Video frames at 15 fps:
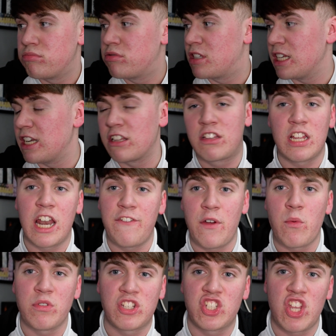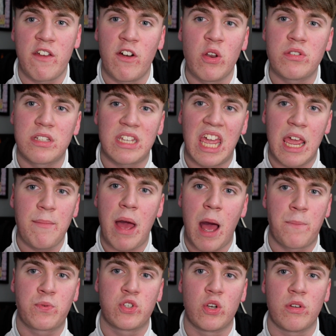Did I, did I think we deserve to lose the game?
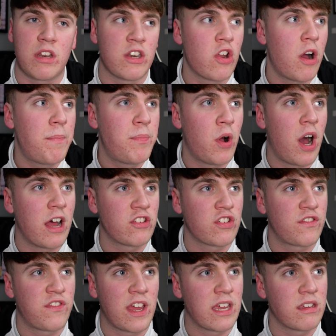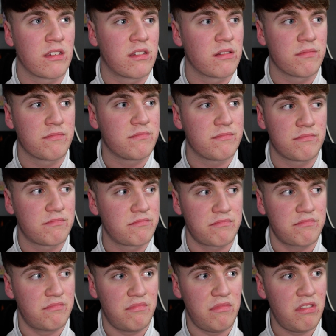Absolutely not. But I just think
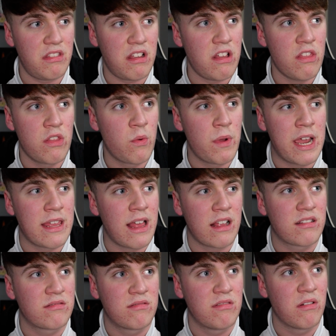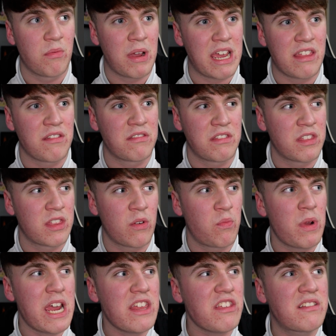the way that the way that the
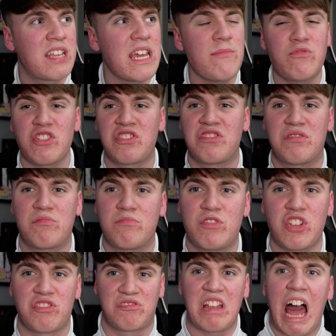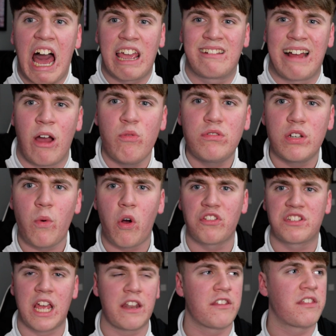way the team just just died out
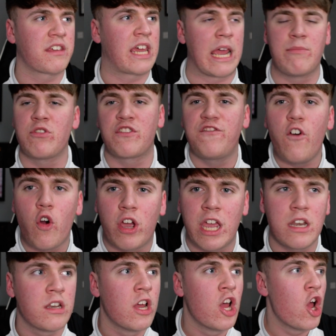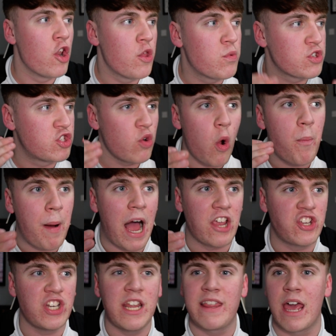towards the end of the game. There's fucking there was no
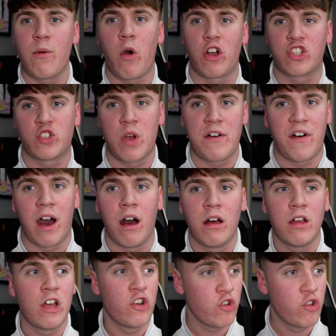passion in there whatsoever.